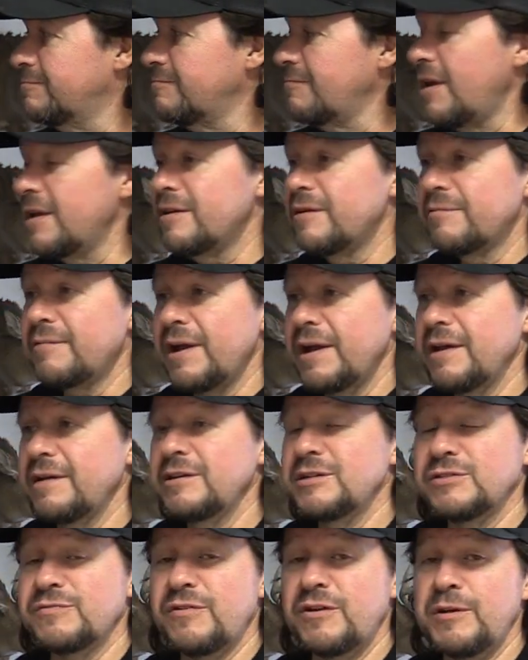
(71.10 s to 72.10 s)
running around.
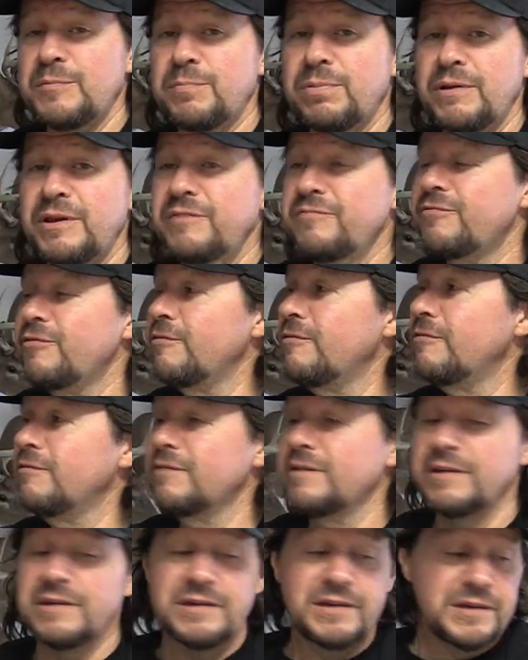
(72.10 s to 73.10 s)
He's very playful.
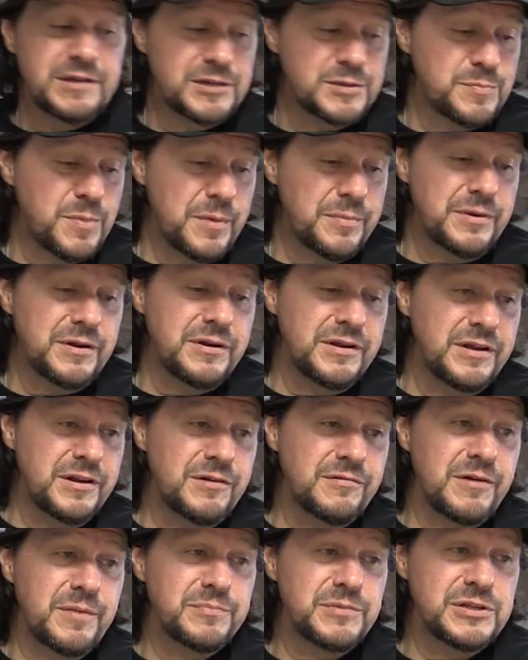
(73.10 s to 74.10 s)
He's probably going to
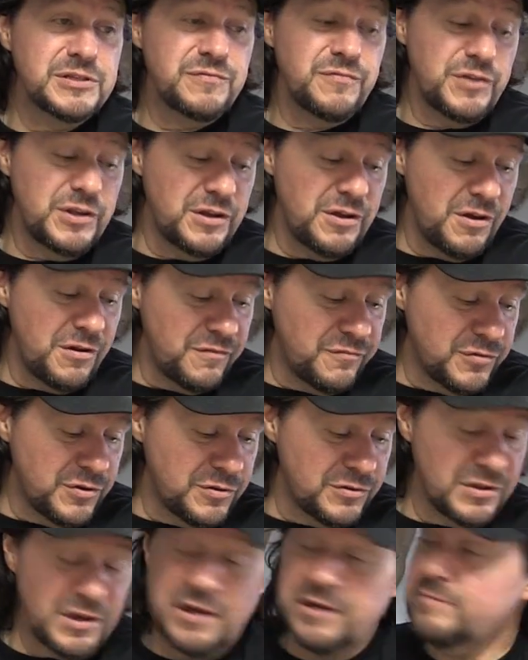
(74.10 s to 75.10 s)
interrupt this video a few
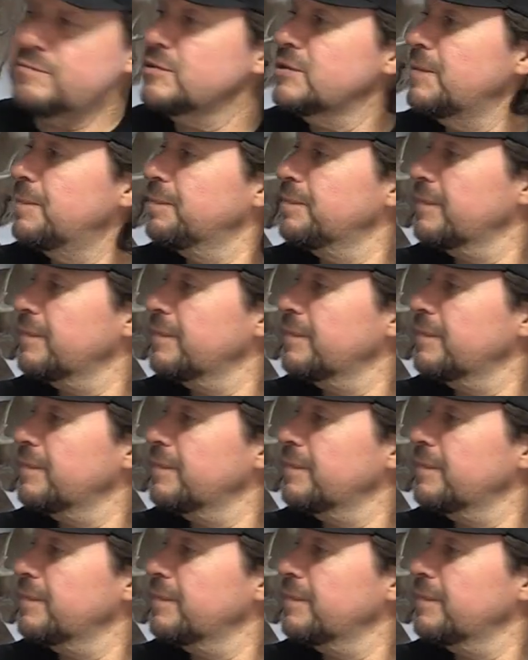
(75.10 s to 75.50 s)
times.